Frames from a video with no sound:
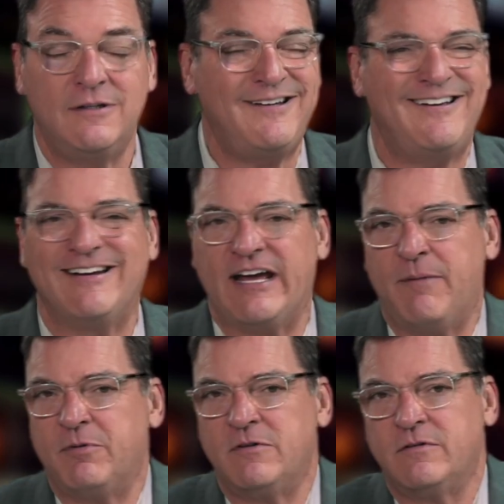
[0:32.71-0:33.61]
It
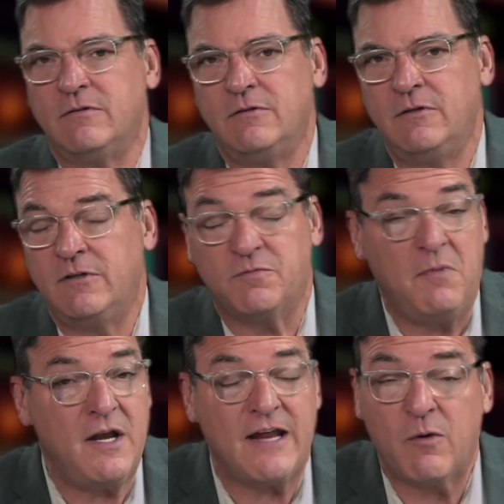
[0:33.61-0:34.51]
happens. It's
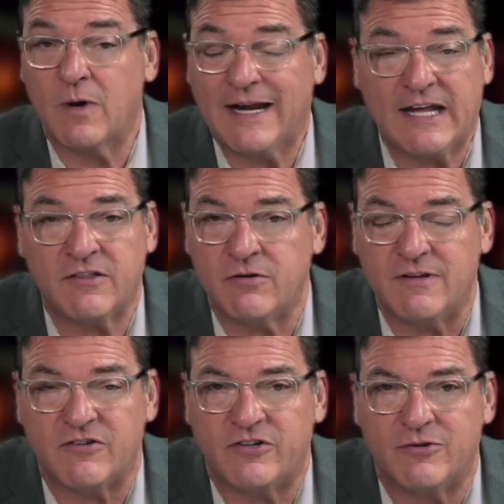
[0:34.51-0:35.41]
Monday. We're going to get through
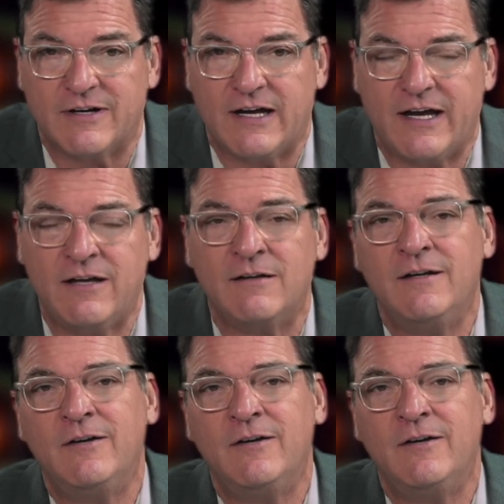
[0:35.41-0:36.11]
this, you and I.